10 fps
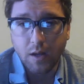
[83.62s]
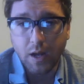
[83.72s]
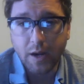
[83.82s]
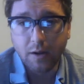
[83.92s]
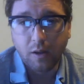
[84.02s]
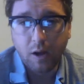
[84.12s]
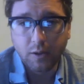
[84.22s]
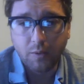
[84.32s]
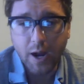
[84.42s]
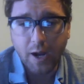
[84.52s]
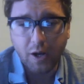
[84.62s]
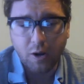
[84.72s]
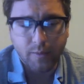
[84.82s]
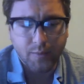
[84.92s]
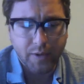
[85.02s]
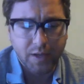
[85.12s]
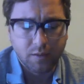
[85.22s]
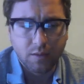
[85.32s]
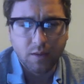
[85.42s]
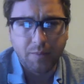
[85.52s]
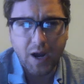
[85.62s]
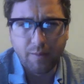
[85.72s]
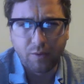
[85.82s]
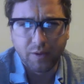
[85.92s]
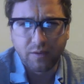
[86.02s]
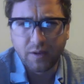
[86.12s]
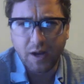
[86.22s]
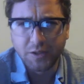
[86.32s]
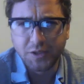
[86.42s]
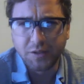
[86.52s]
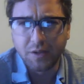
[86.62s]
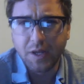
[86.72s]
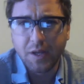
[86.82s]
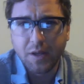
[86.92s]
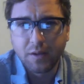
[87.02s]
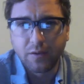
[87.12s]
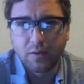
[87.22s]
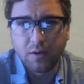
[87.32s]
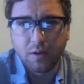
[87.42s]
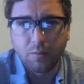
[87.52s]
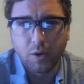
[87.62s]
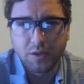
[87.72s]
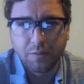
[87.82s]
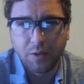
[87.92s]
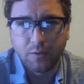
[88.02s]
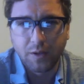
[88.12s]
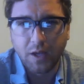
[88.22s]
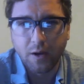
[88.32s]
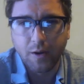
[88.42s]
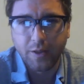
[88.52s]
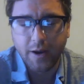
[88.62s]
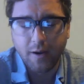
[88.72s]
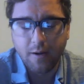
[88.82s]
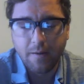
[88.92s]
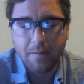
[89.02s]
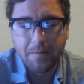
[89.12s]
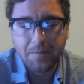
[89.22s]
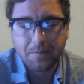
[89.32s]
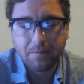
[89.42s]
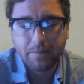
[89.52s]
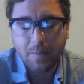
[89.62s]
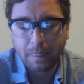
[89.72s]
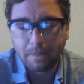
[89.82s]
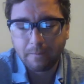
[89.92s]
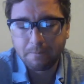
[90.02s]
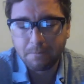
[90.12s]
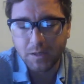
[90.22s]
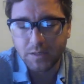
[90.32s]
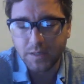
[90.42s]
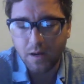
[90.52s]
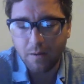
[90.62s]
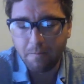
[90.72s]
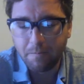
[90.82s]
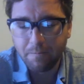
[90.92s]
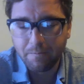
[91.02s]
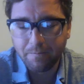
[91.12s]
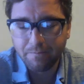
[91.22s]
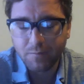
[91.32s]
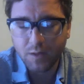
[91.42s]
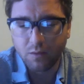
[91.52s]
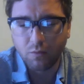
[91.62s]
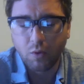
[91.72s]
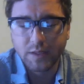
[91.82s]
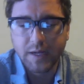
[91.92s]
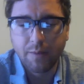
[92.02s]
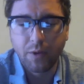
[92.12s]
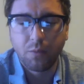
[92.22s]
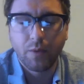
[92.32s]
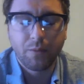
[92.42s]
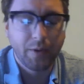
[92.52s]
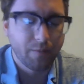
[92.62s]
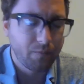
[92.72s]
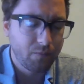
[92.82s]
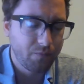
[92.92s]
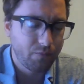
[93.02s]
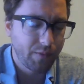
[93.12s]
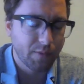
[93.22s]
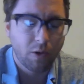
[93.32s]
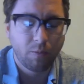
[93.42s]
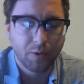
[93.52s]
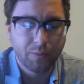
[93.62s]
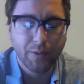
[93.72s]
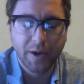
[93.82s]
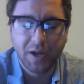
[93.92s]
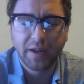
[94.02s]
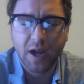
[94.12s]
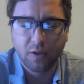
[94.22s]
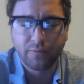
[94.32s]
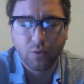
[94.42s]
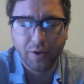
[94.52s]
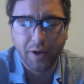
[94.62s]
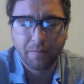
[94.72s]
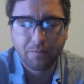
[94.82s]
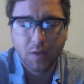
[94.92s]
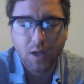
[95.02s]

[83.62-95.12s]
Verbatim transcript: And along the way, you know, we're reading the Bible and such and listening to worship music here and there. But um, this one time we we we were almost we were in California,